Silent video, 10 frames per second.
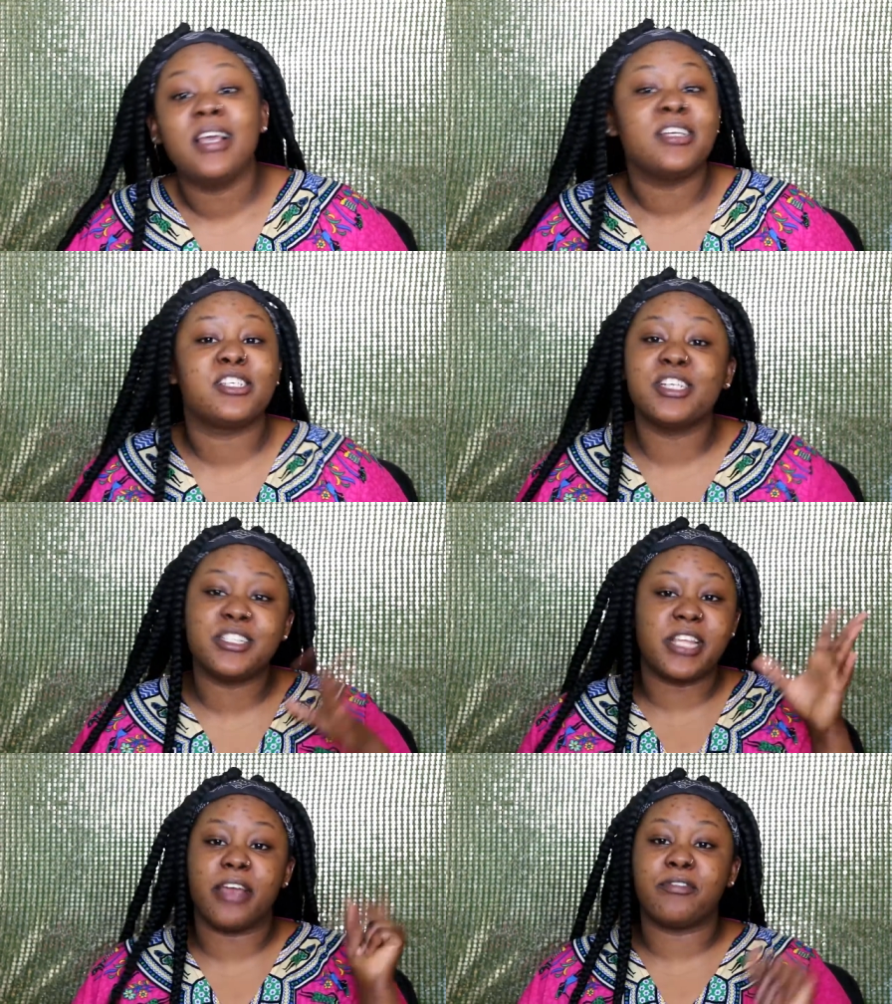
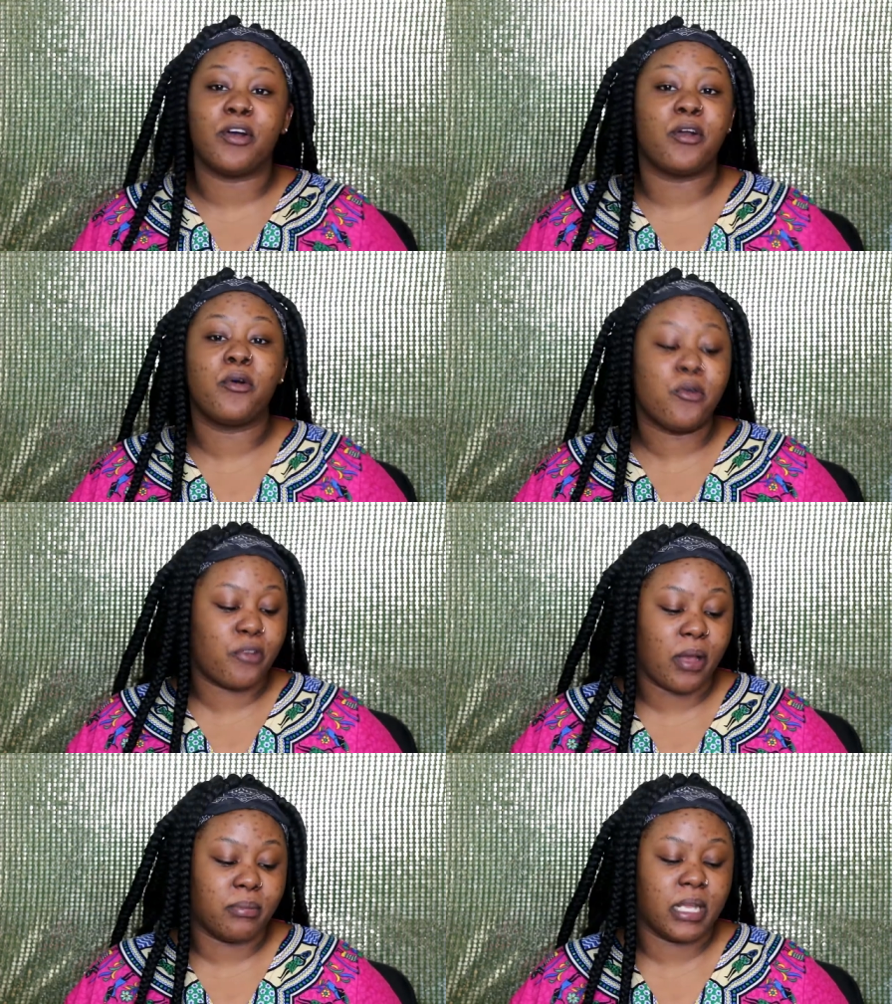She's there for her whole
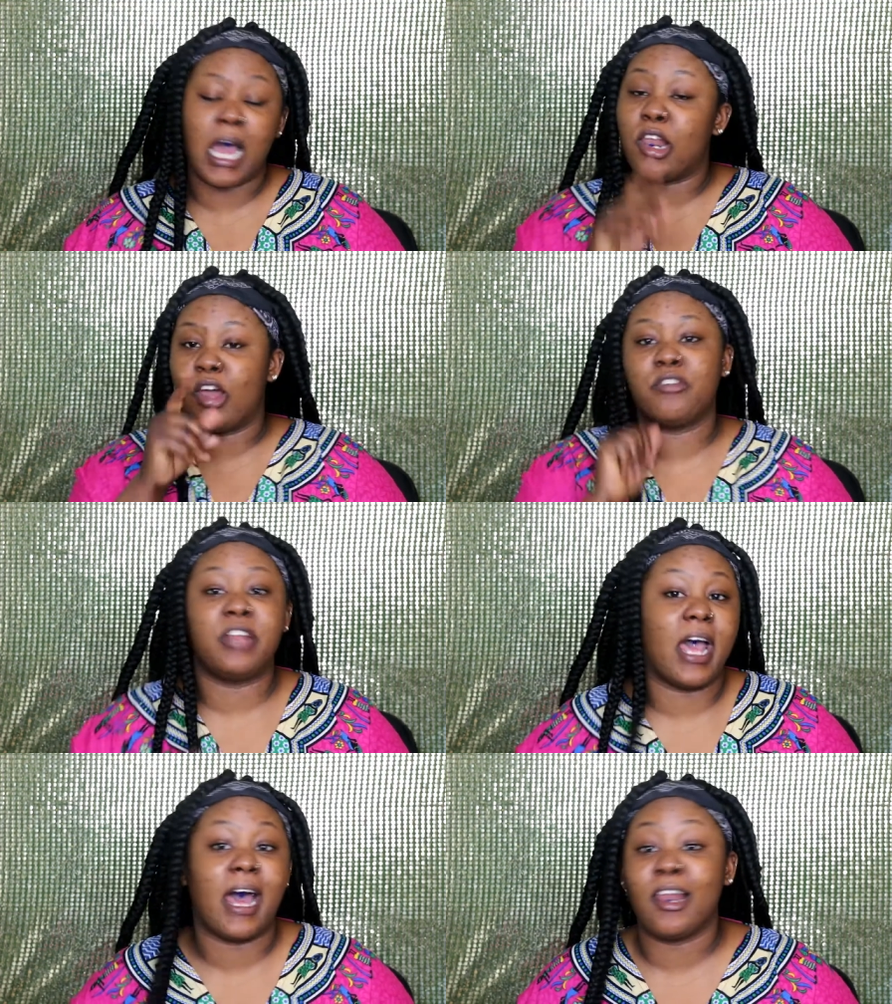family. I love
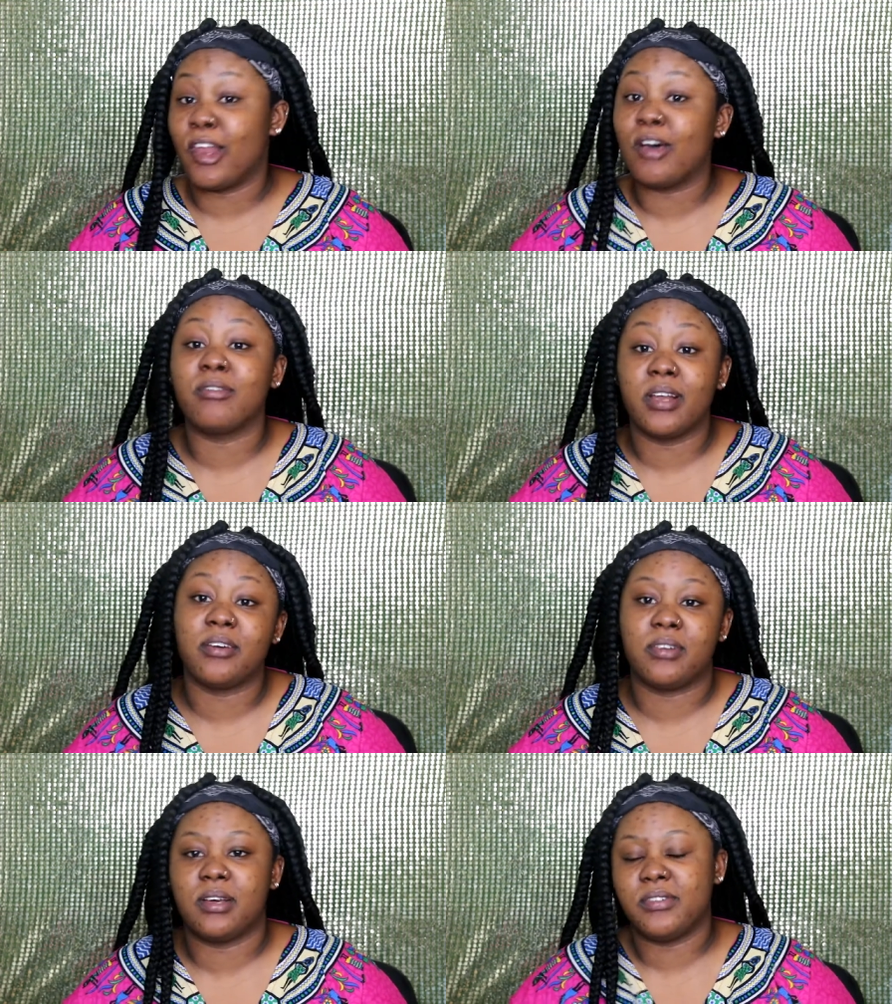that. I love,
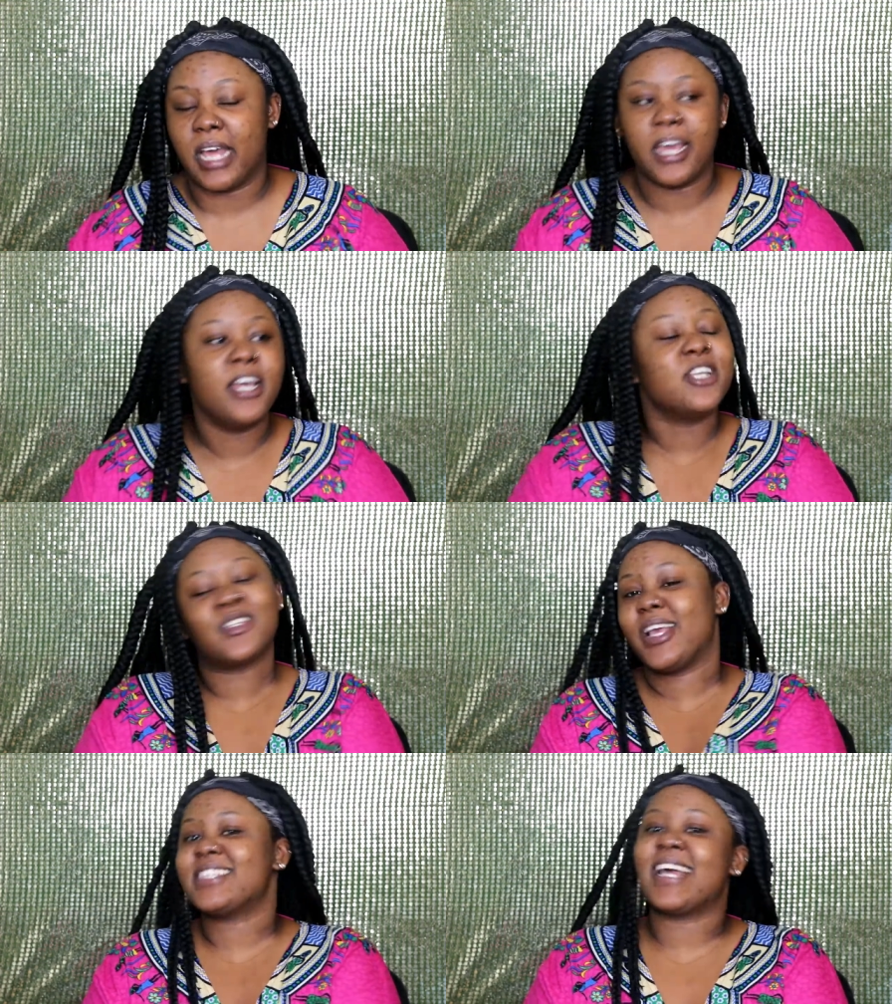love, love that.
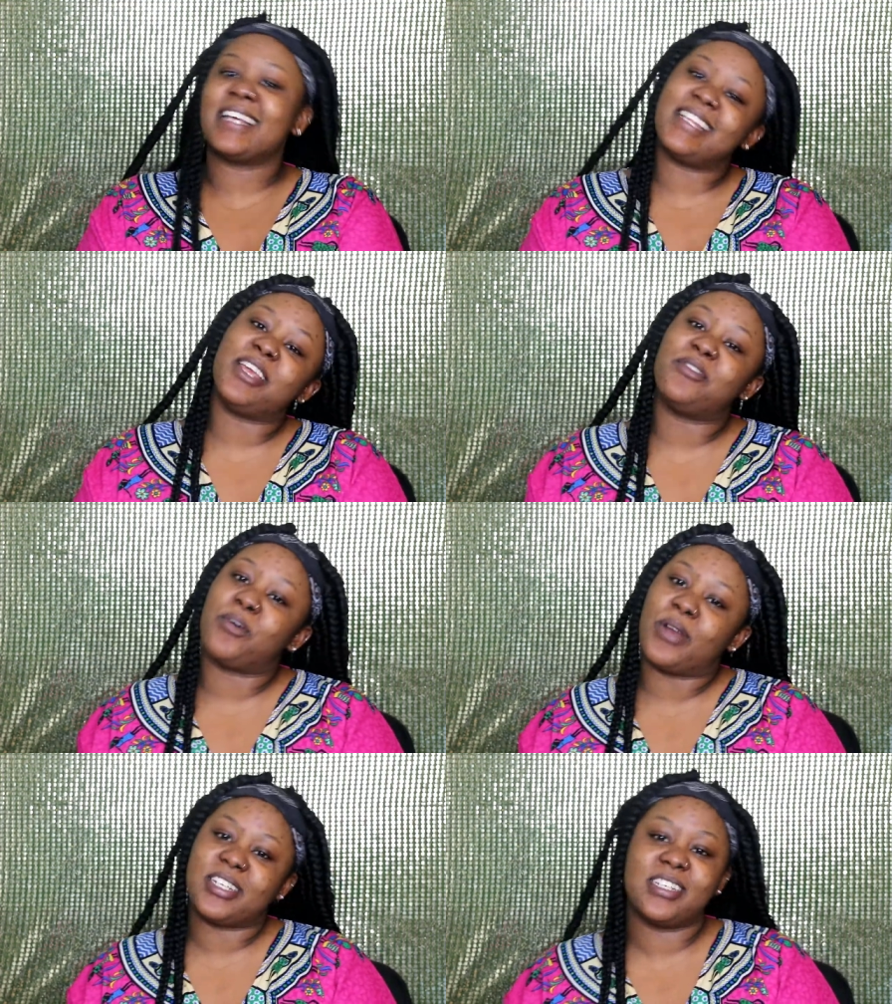So yes, guys, thank you for
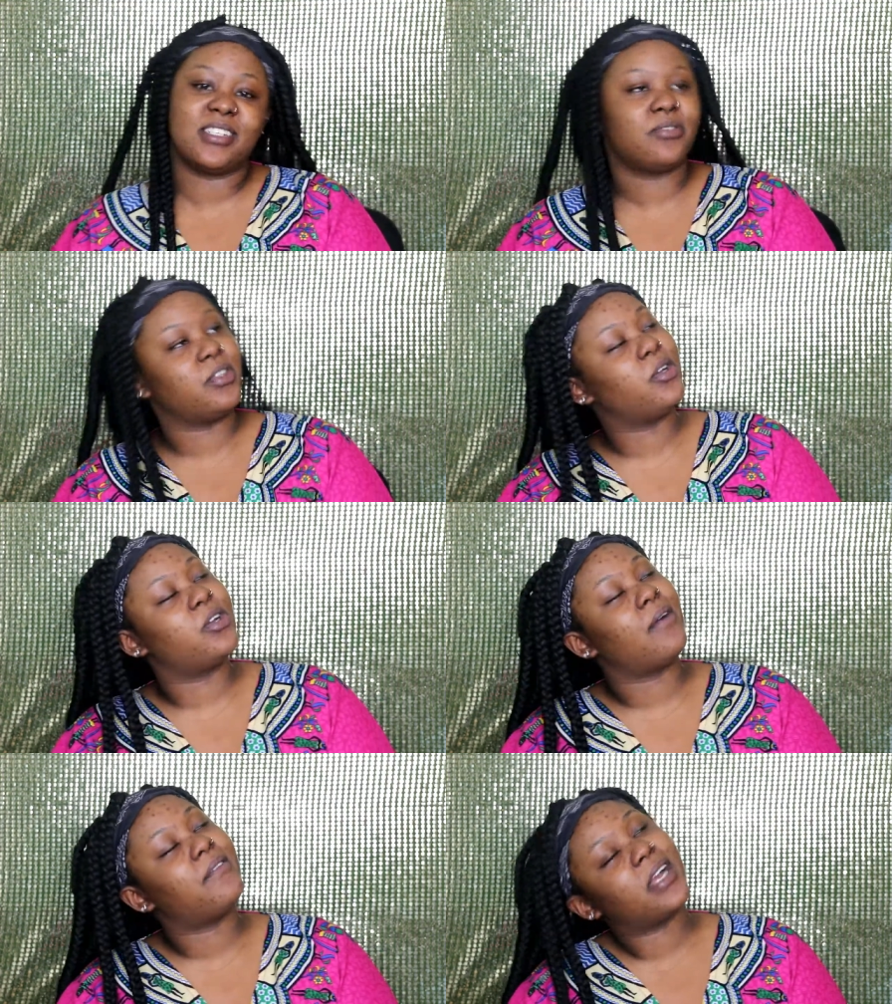watching this video.
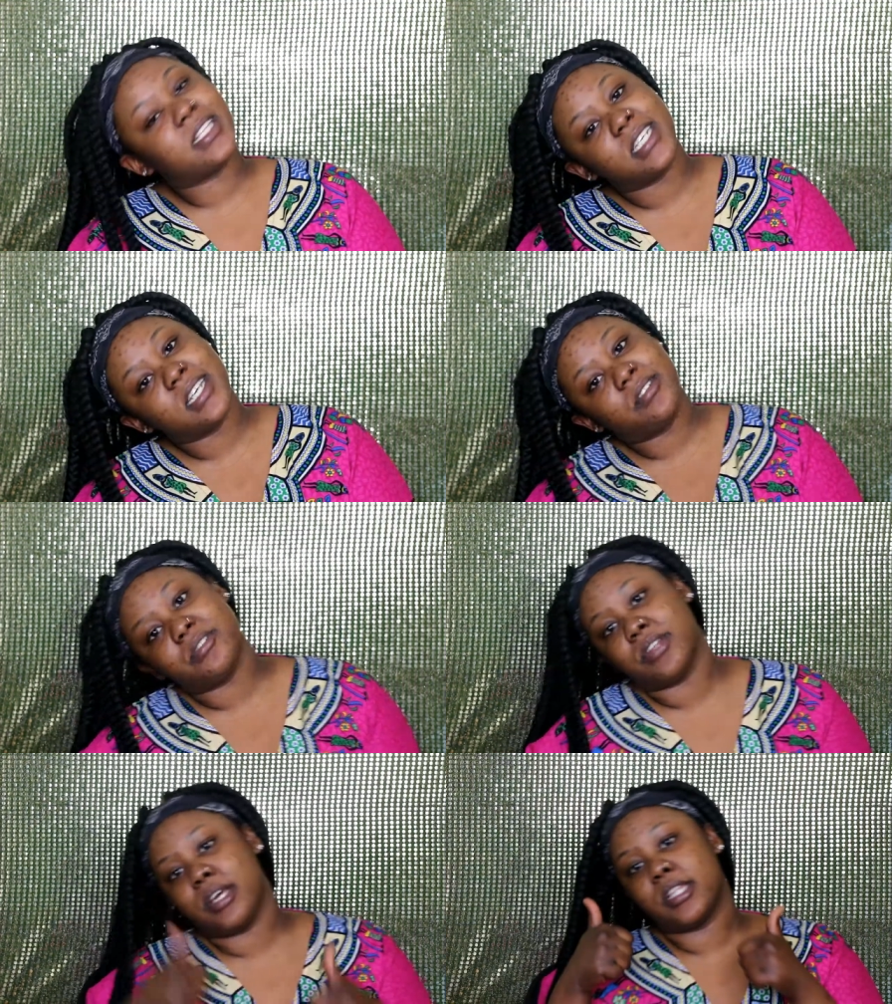Don't forget to give
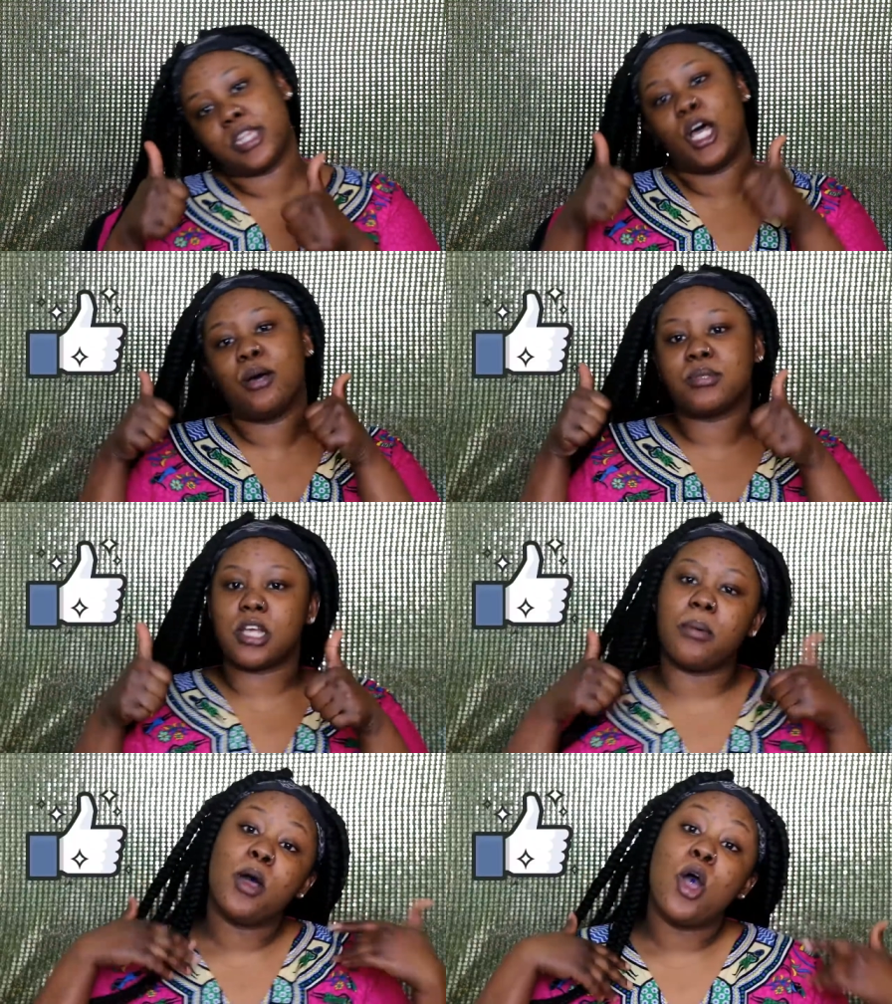it a thumbs
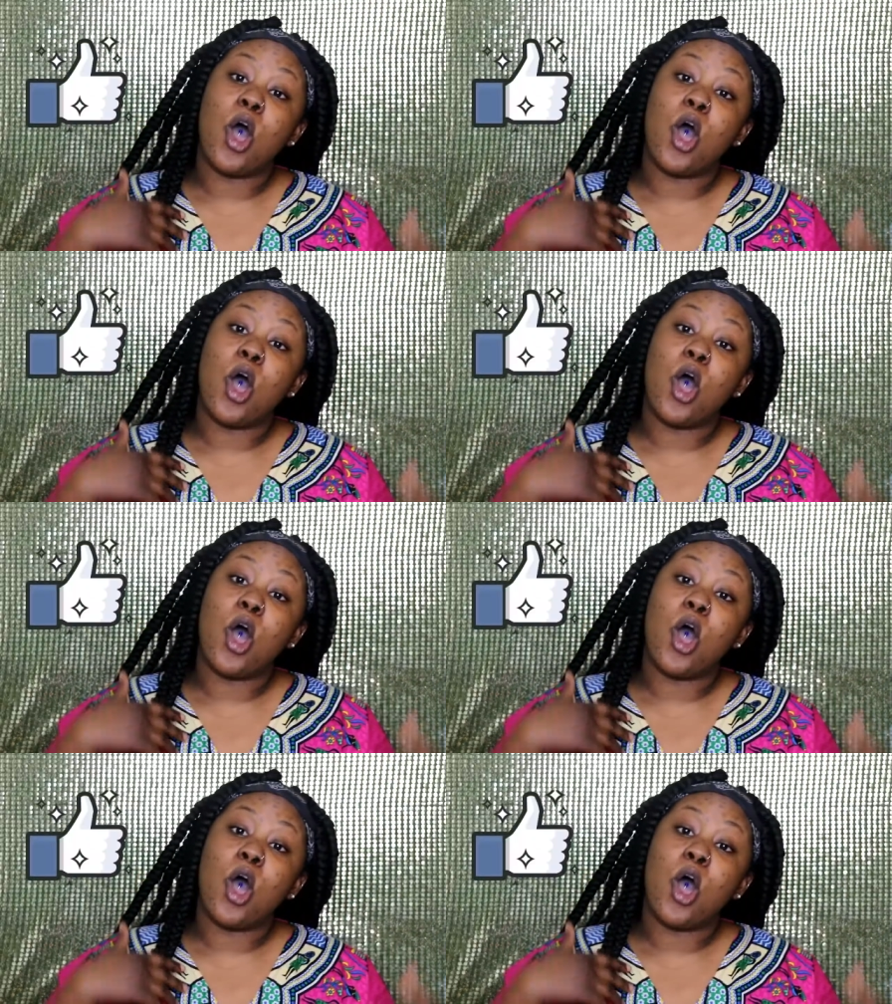up.